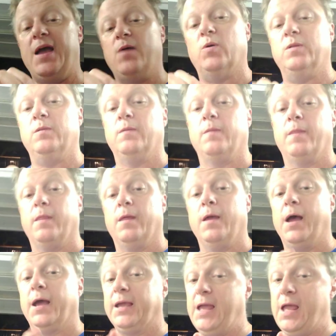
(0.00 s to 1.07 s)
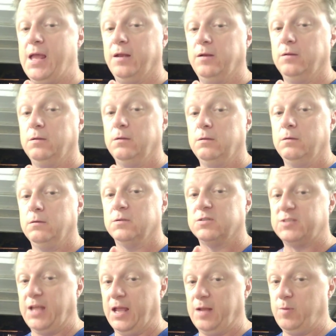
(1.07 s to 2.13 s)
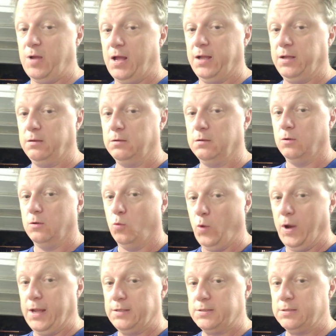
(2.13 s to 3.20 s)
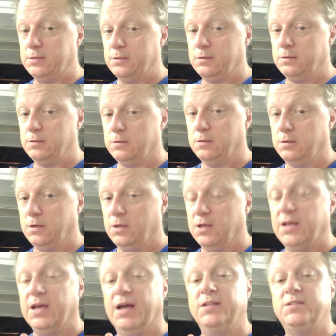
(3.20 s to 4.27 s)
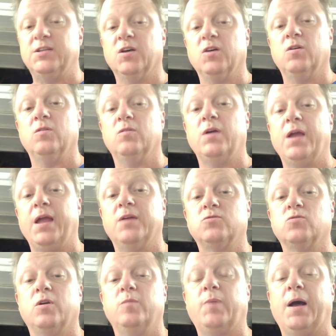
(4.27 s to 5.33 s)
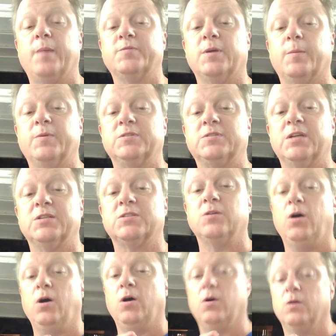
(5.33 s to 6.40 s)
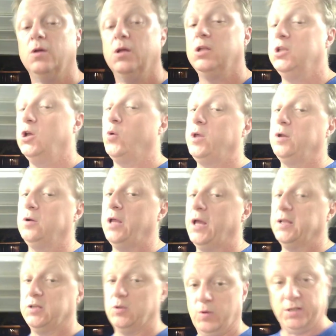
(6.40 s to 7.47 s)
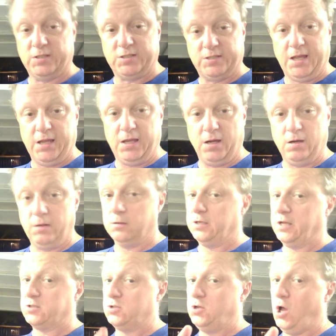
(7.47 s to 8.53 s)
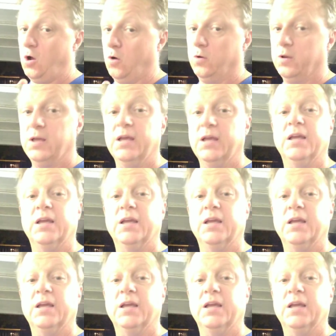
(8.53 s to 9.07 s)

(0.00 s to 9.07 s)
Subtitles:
that one. Again, stand by, wait until Android pops up and says, oh, no internet. Do you want to stay here? Yes or no?